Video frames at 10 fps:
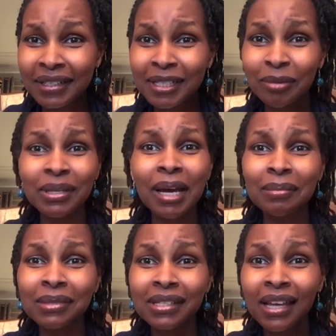
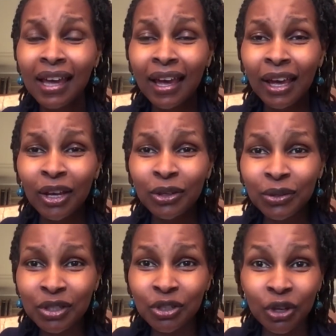sometimes
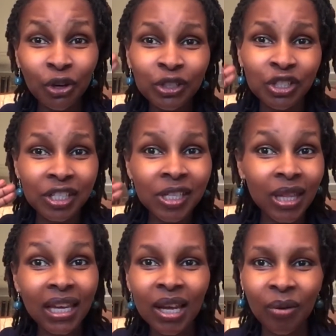you're not just
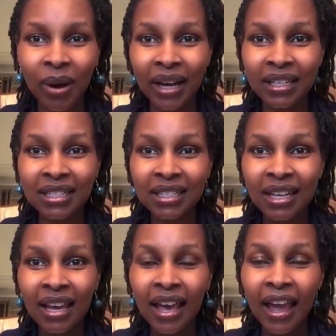thinking right,
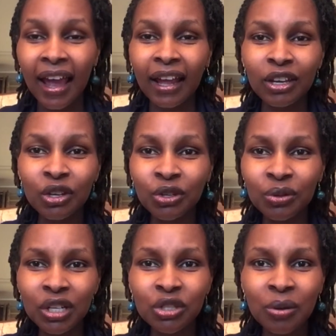and you
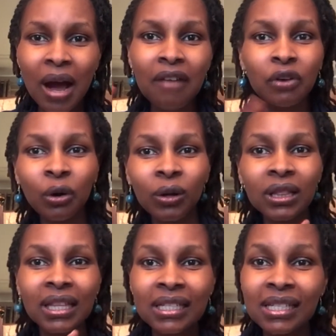need to have all
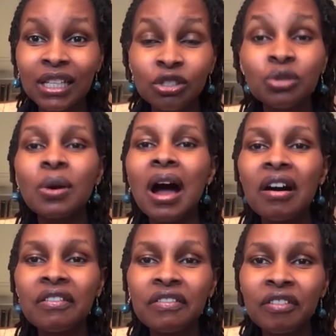these things, to
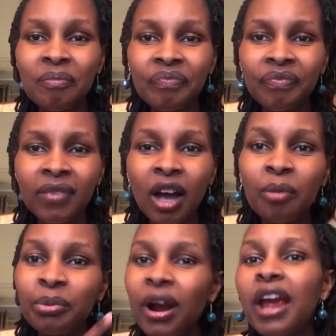have a
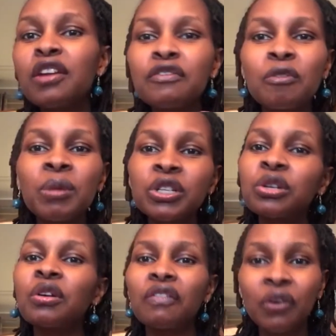prior
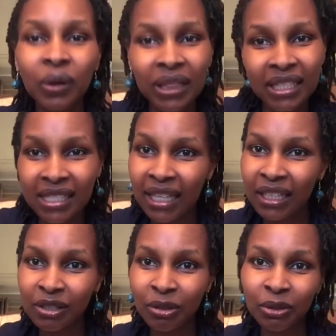information of all these
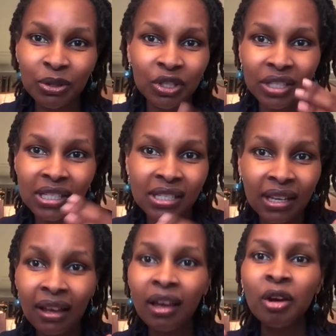things, to just
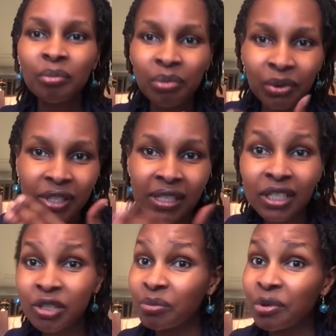
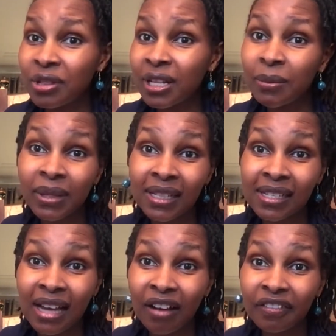proceed smoothly with
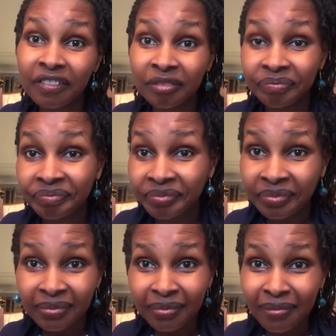stuff.
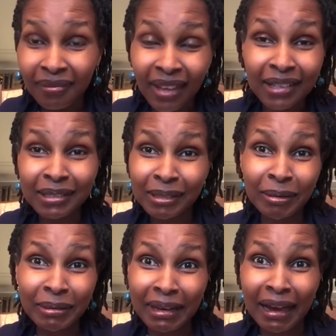
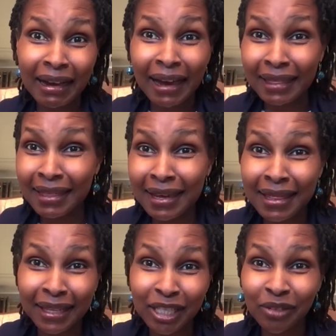So yeah, I
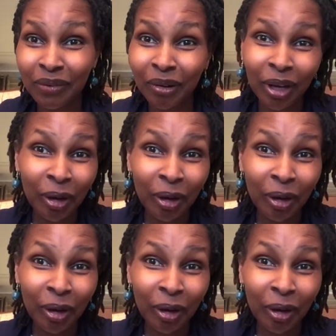think that's very